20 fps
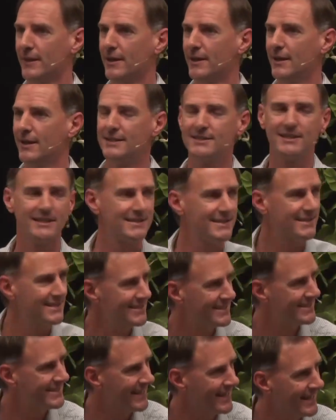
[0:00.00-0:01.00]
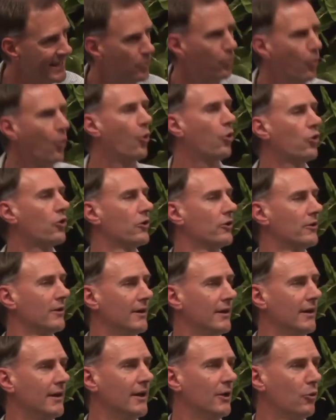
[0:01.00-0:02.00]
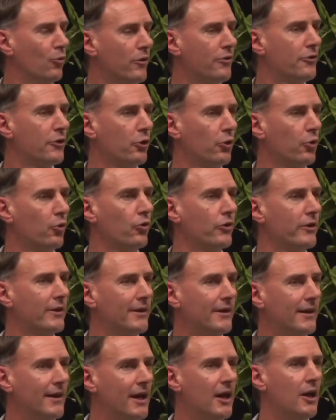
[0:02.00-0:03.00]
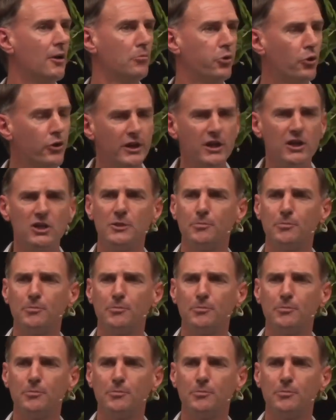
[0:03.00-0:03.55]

It's a steady walk with the Lord, putting into